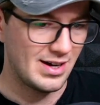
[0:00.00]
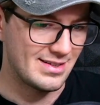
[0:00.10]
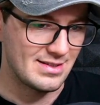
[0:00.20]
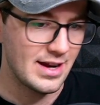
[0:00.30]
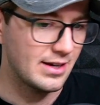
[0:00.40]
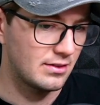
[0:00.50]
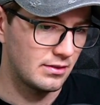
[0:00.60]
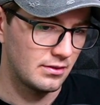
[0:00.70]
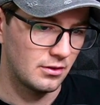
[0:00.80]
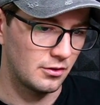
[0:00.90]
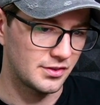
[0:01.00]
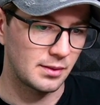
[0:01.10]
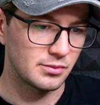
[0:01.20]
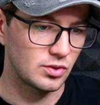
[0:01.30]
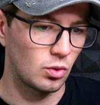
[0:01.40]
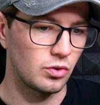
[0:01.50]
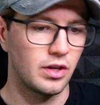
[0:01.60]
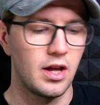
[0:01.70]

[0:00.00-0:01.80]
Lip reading: a date of some sort.